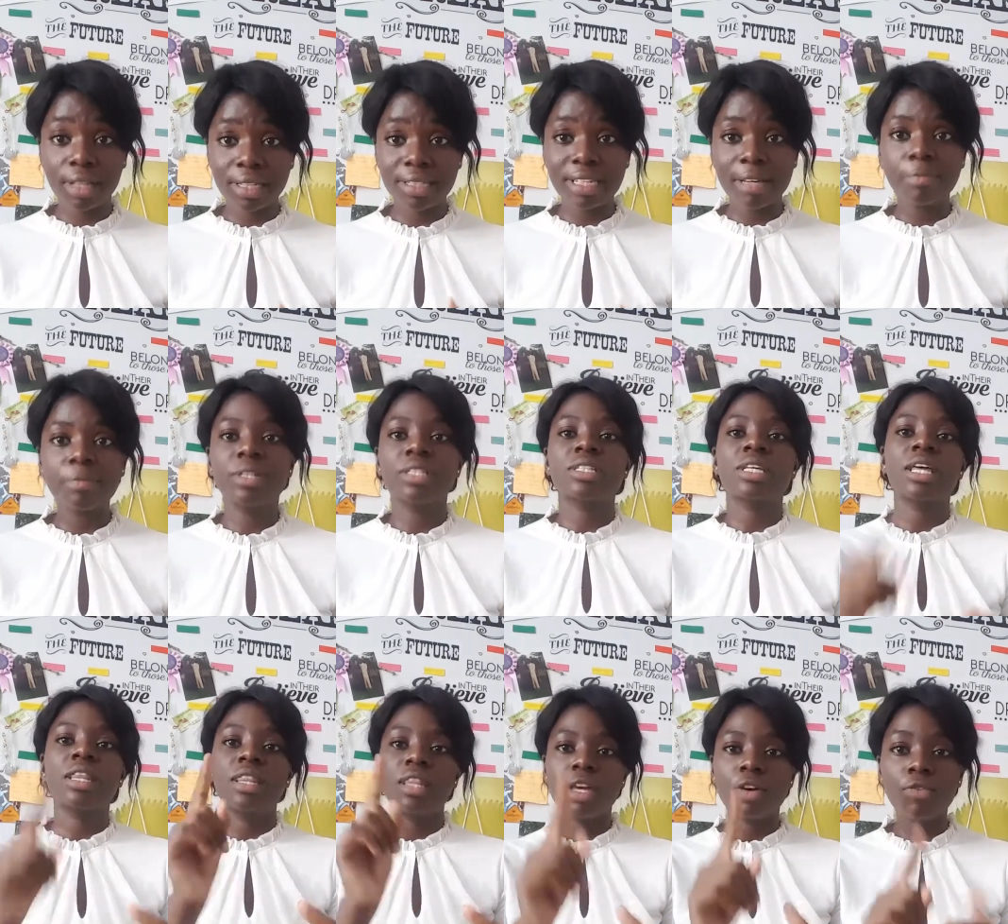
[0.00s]
acceptance
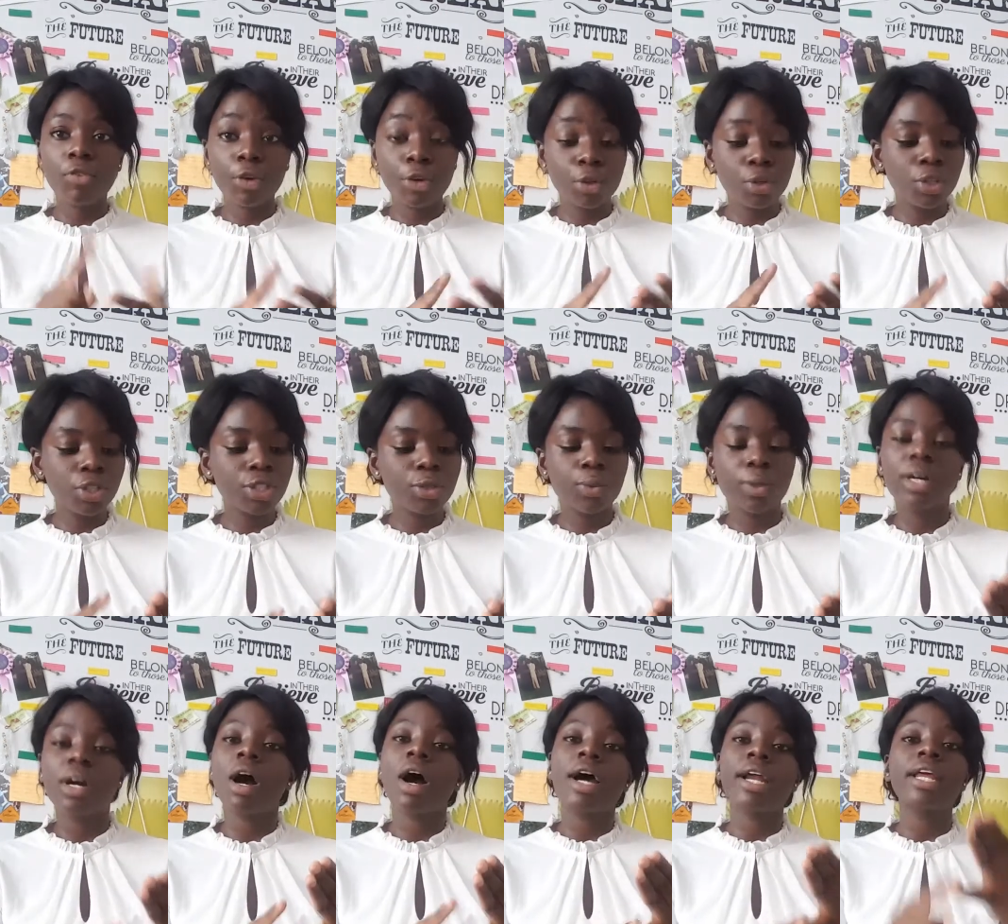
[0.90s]
and therefore you need to
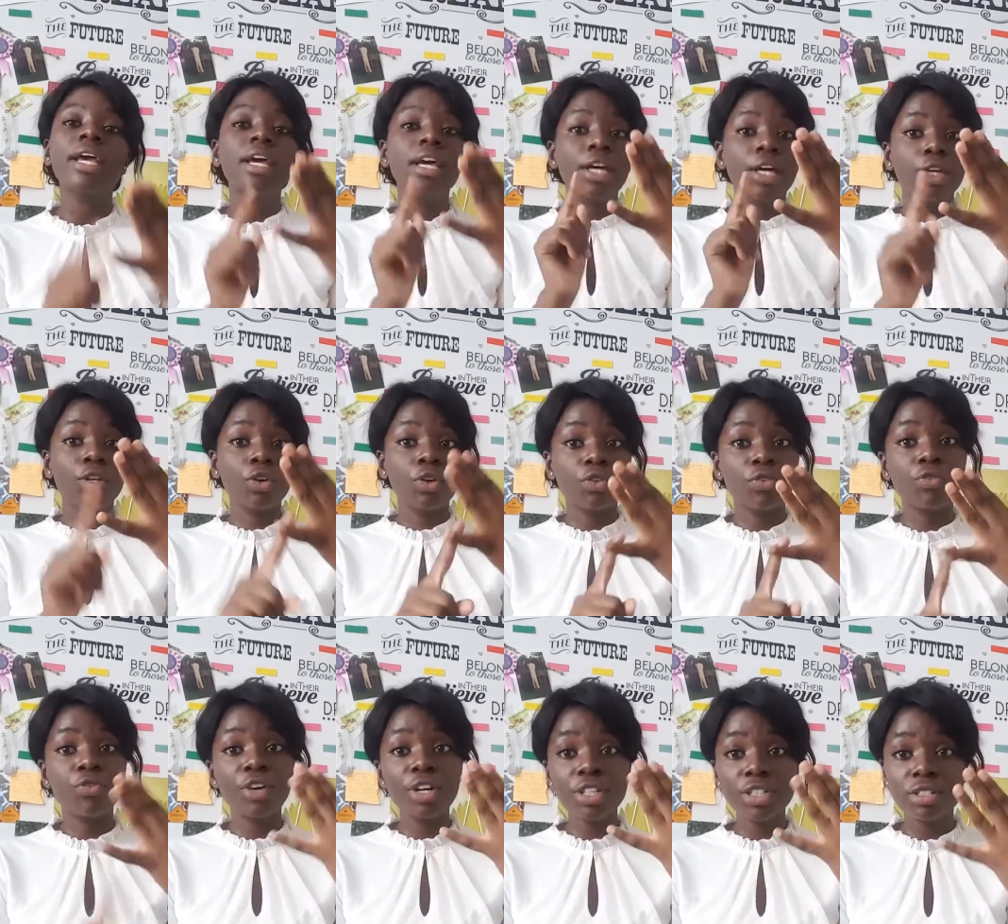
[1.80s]
work hard in your
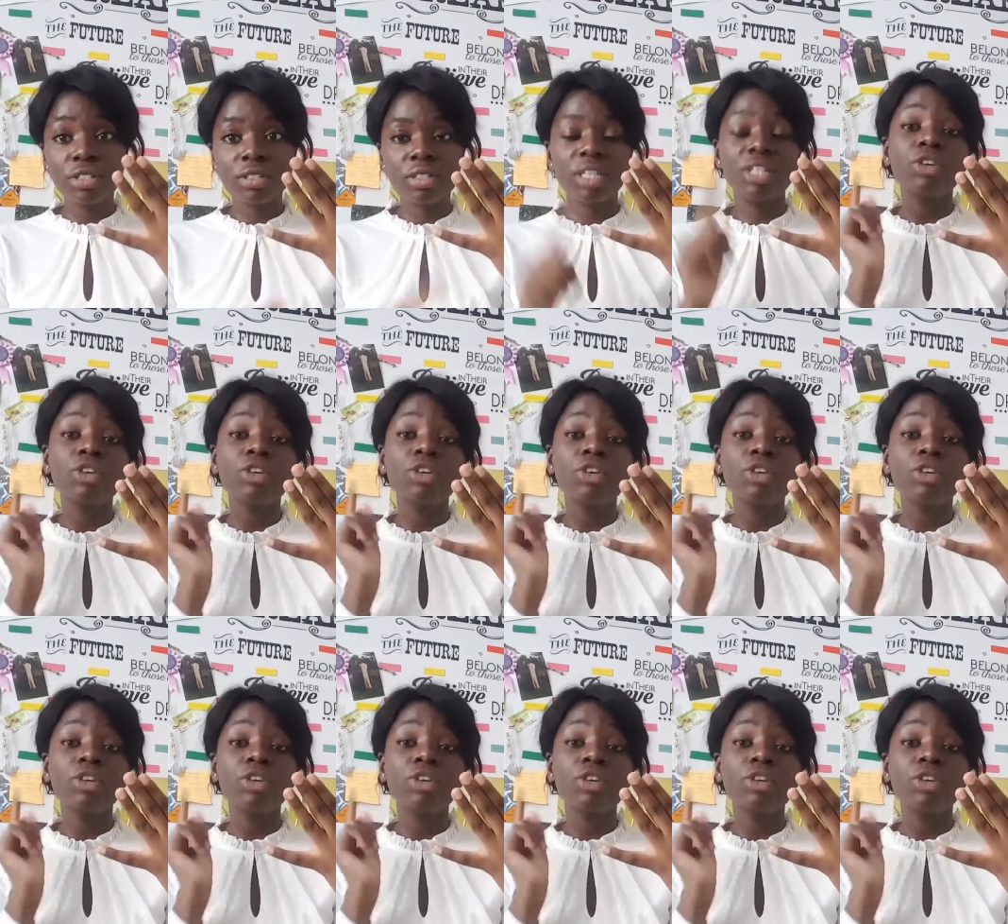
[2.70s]
first,